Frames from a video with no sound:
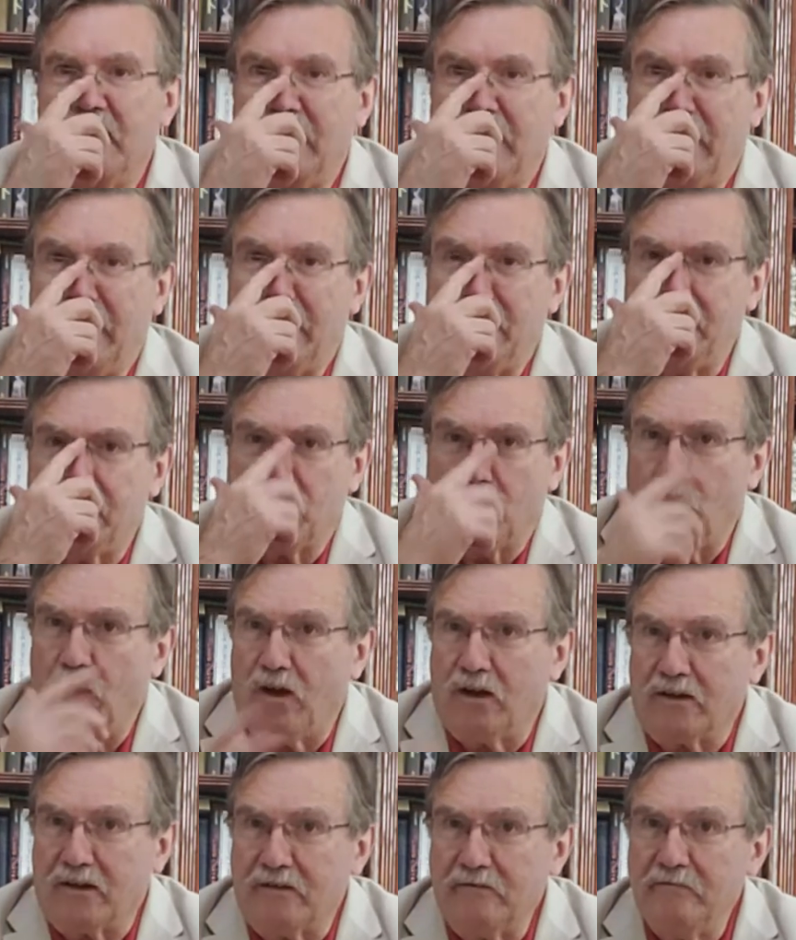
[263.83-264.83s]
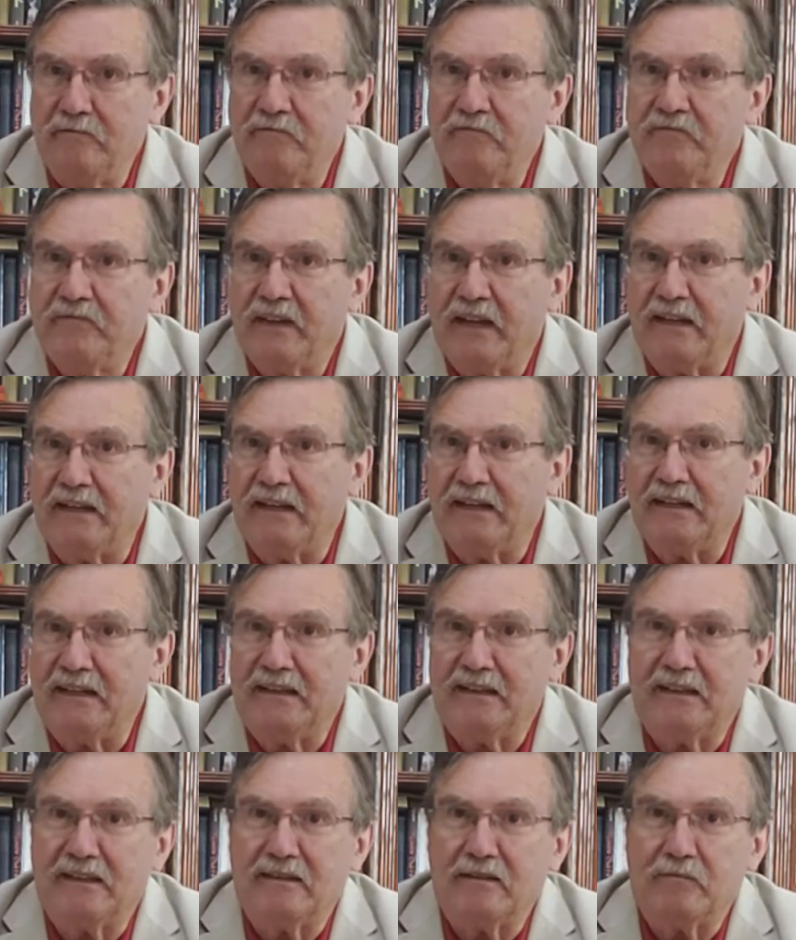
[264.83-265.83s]
and your water and
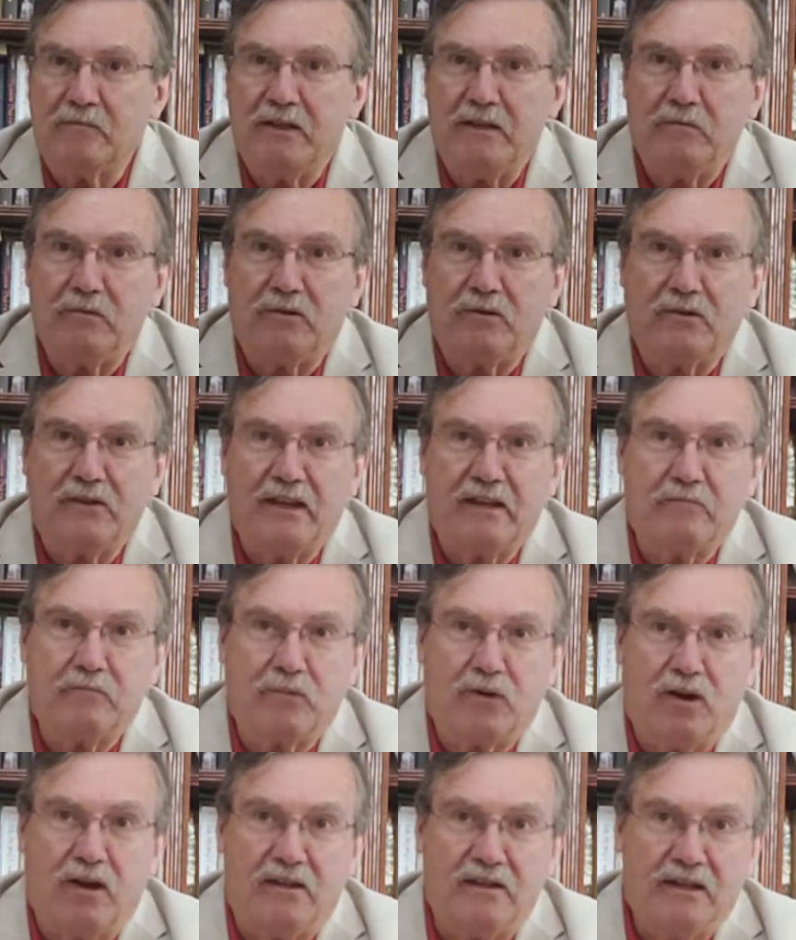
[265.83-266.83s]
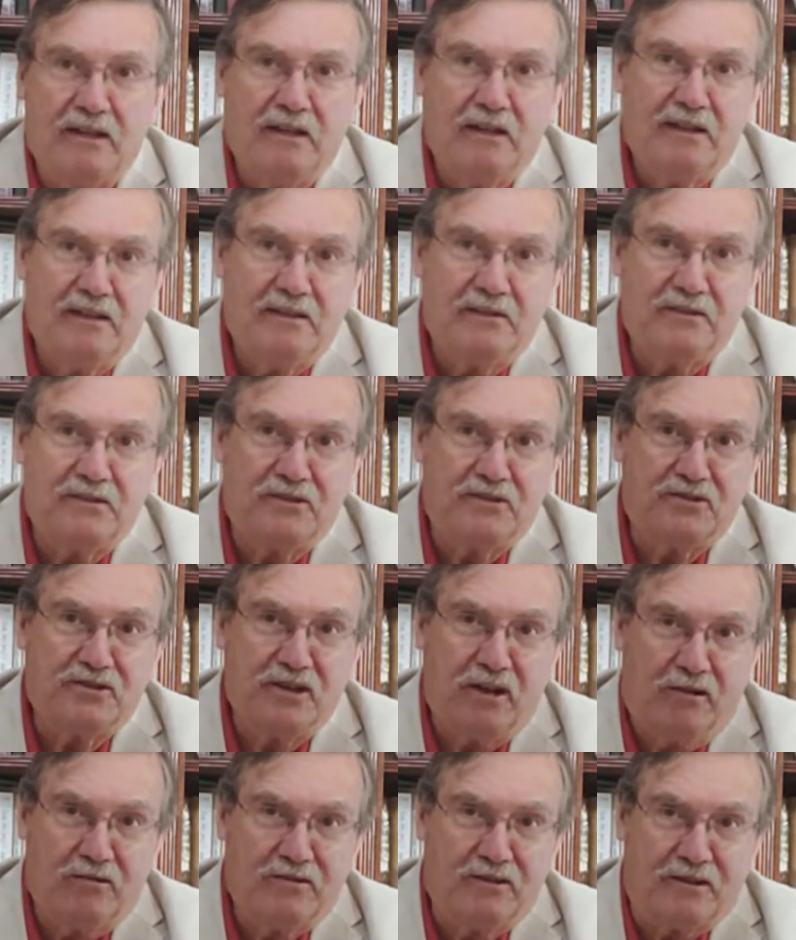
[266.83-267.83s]
anything the people that brought to the
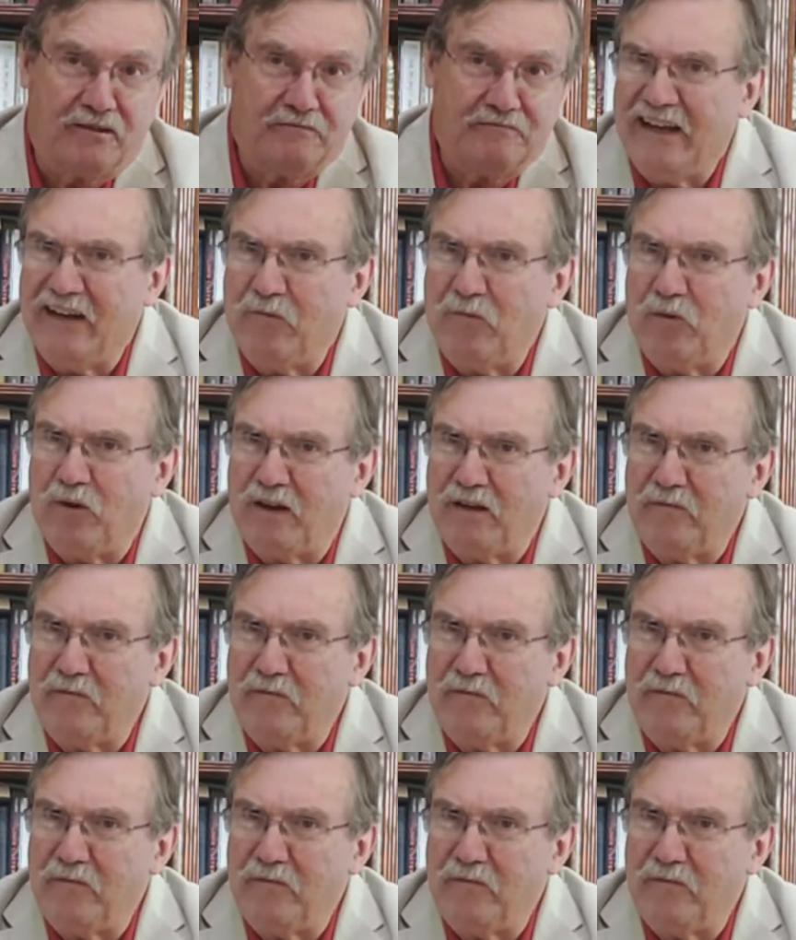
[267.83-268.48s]
shelter. What